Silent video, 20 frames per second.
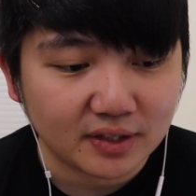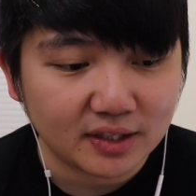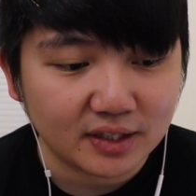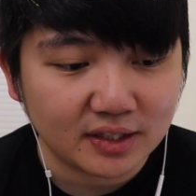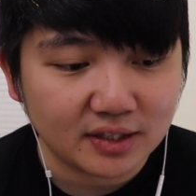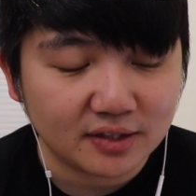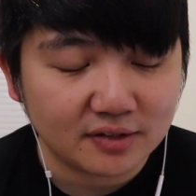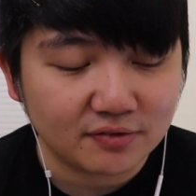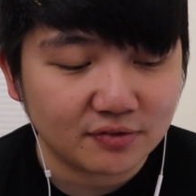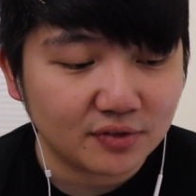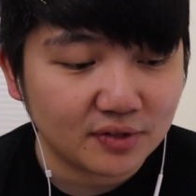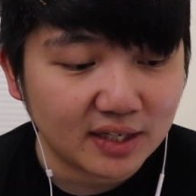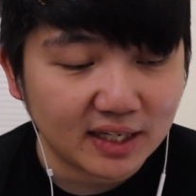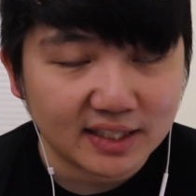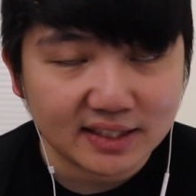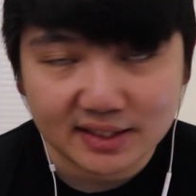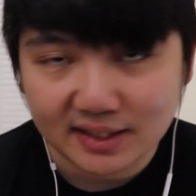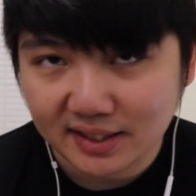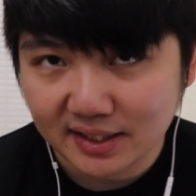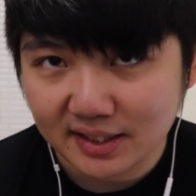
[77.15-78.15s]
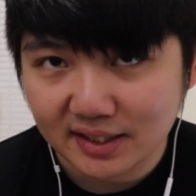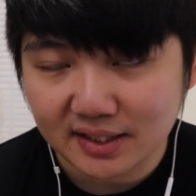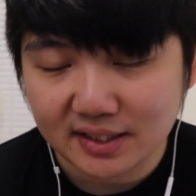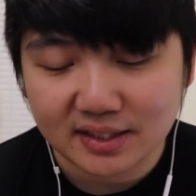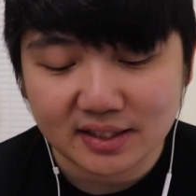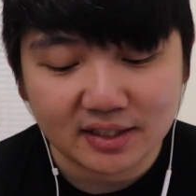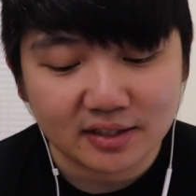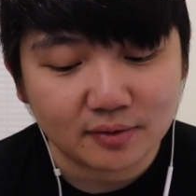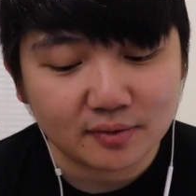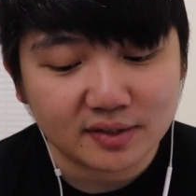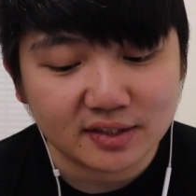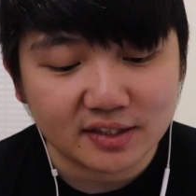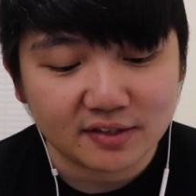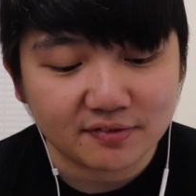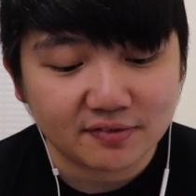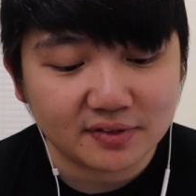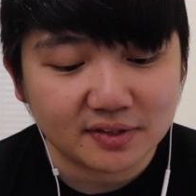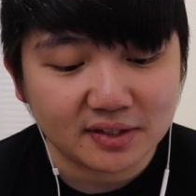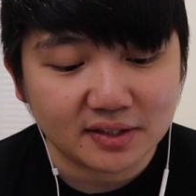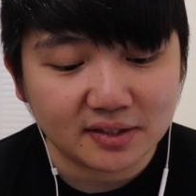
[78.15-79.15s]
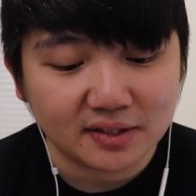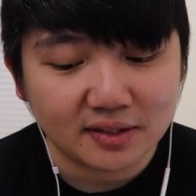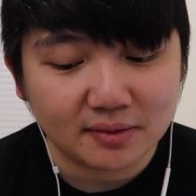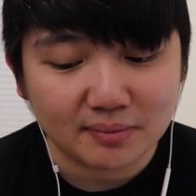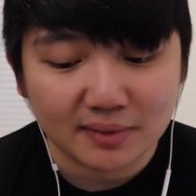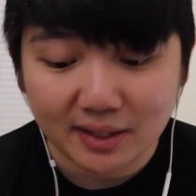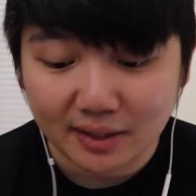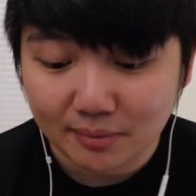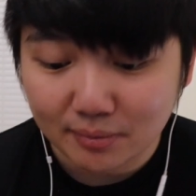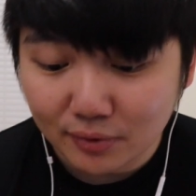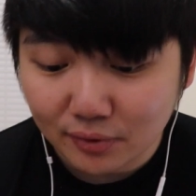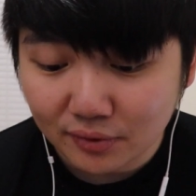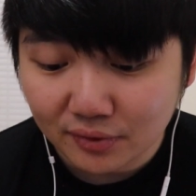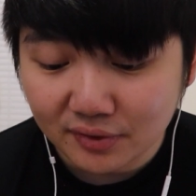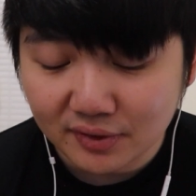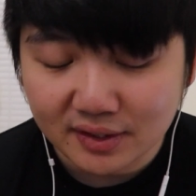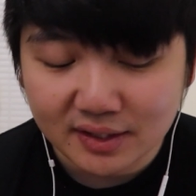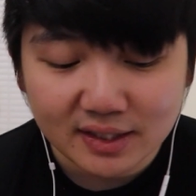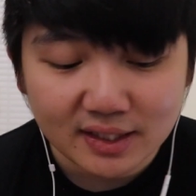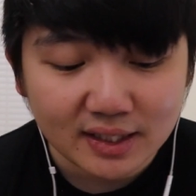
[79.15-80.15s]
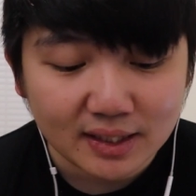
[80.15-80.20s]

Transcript: If you guys like it, I will definitely make more